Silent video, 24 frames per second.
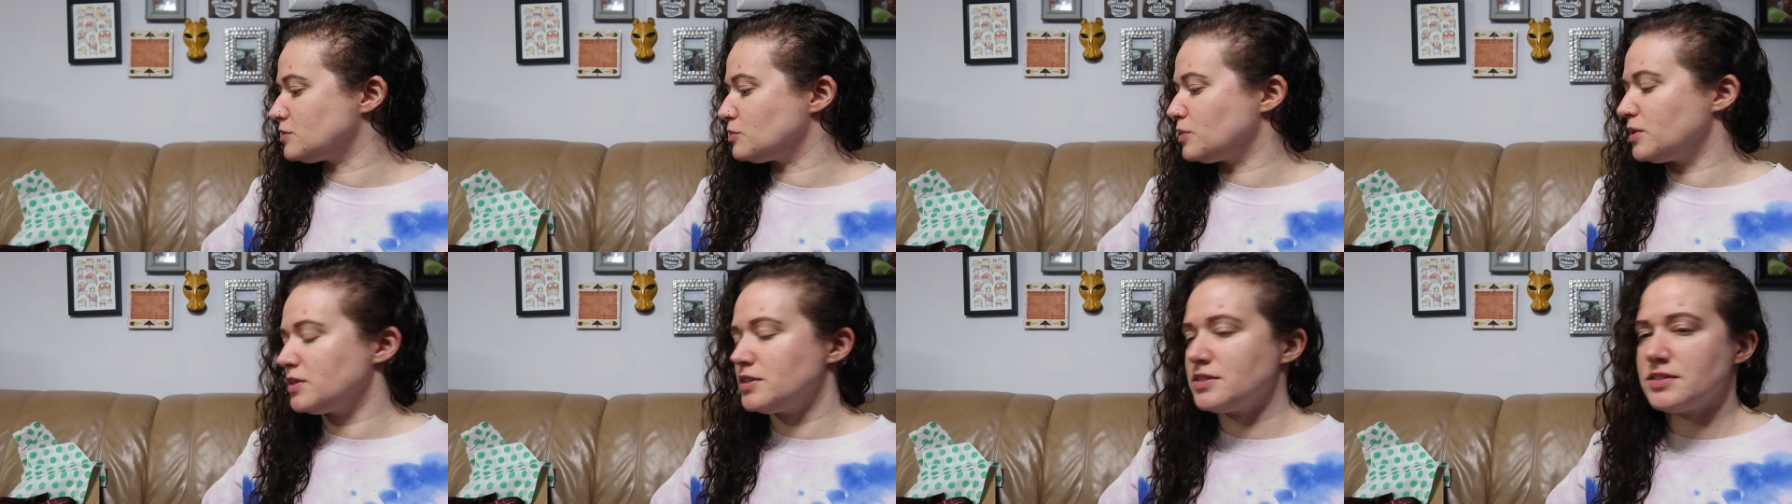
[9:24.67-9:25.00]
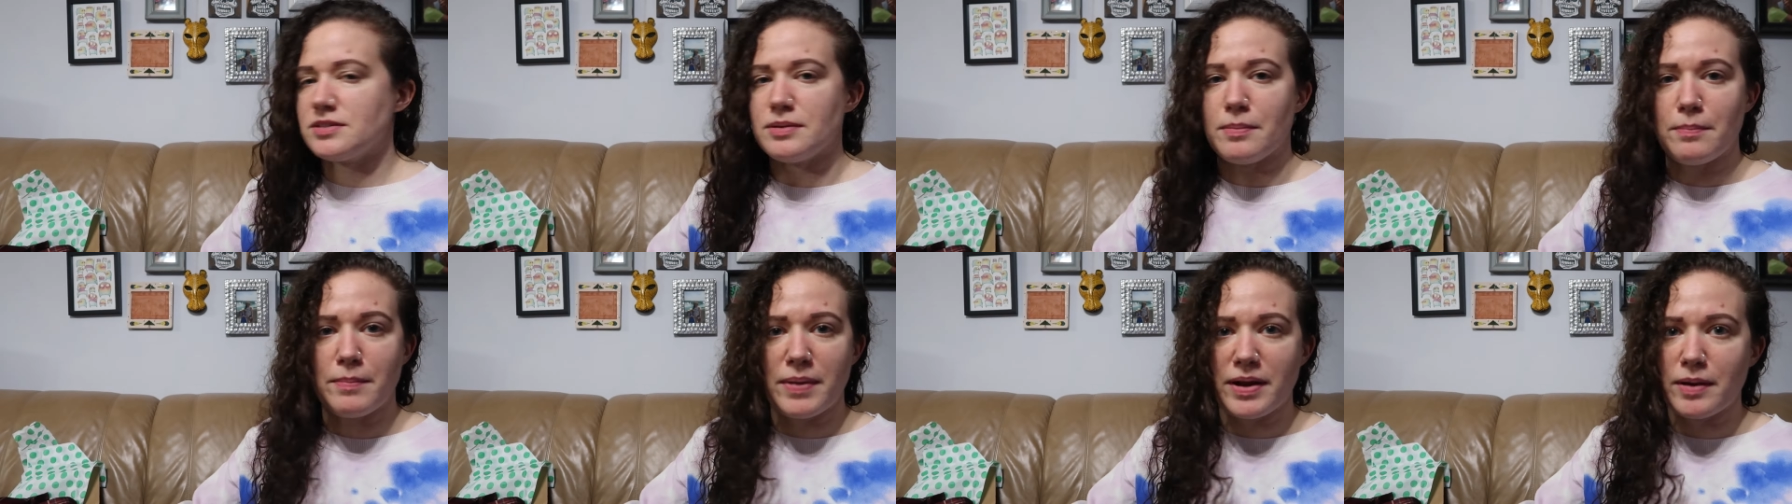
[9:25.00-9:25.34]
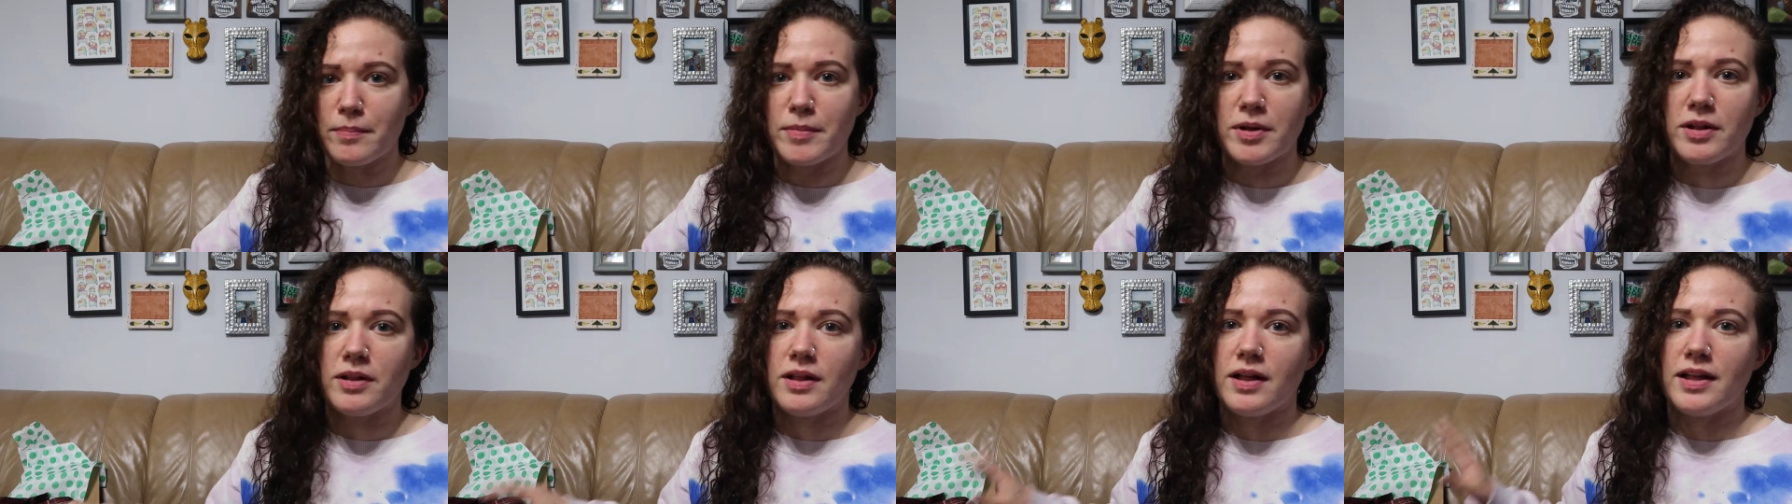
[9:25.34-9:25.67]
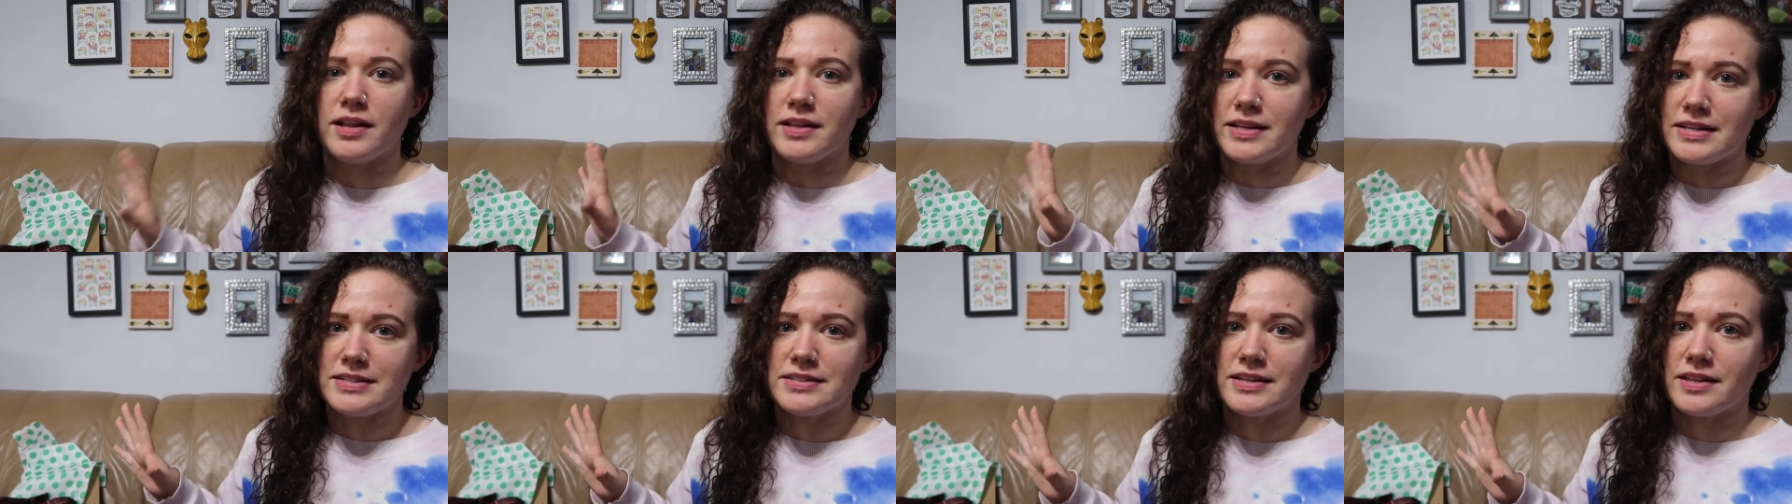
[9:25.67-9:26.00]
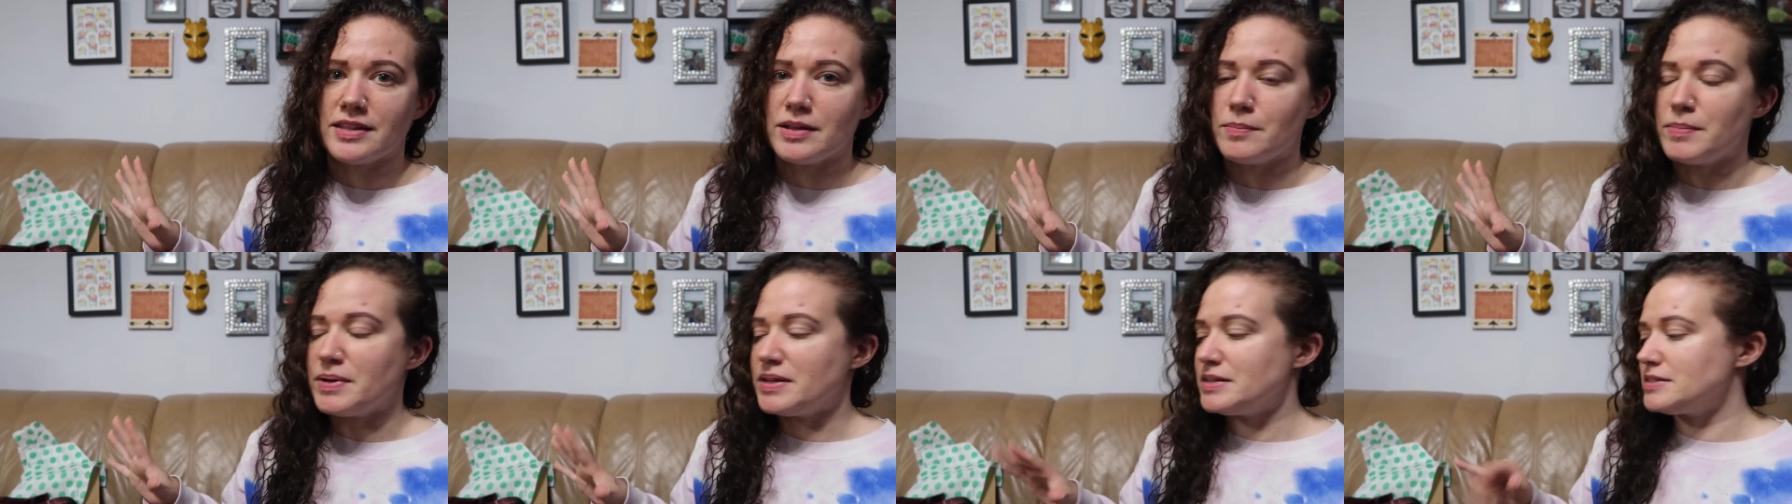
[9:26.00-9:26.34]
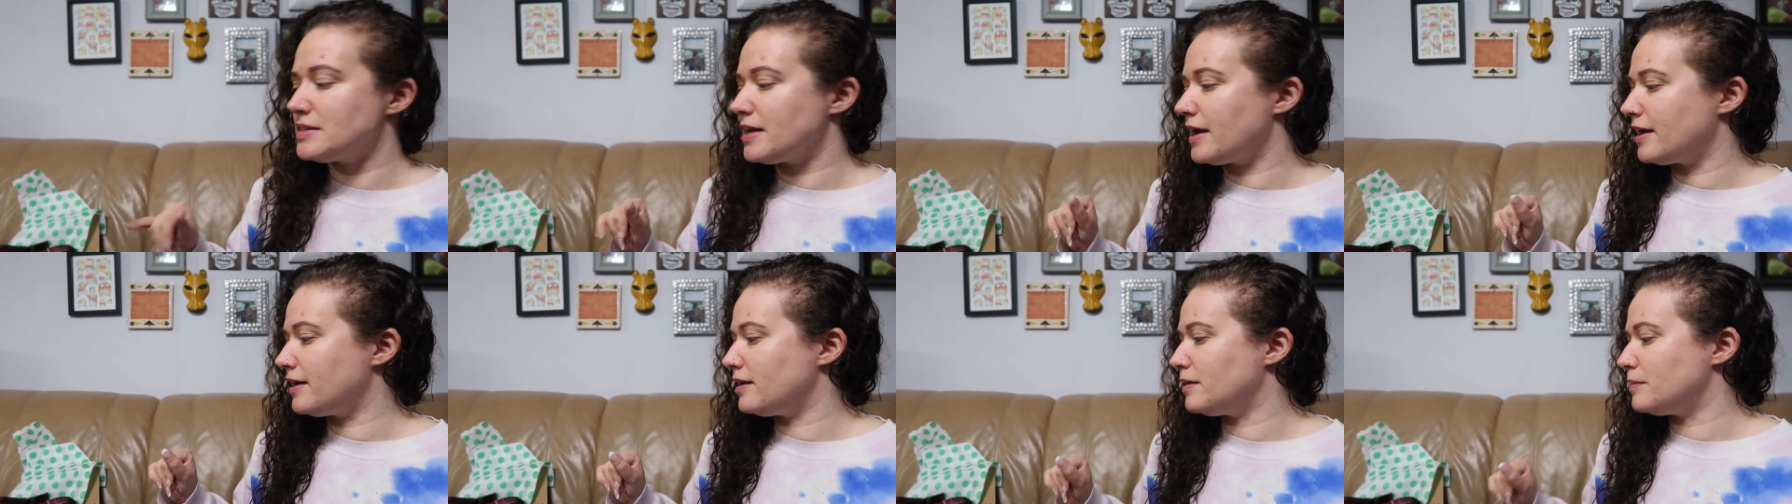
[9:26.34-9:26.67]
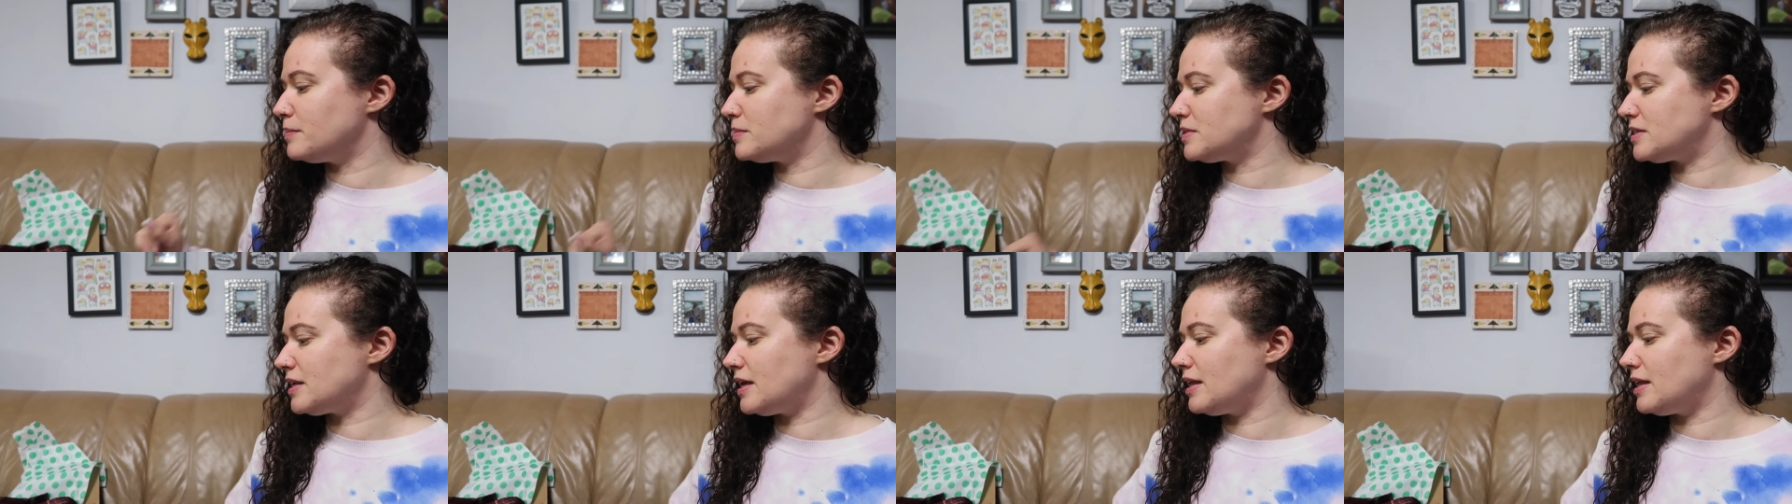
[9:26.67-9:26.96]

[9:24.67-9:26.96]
was minimal, at least on the bins items.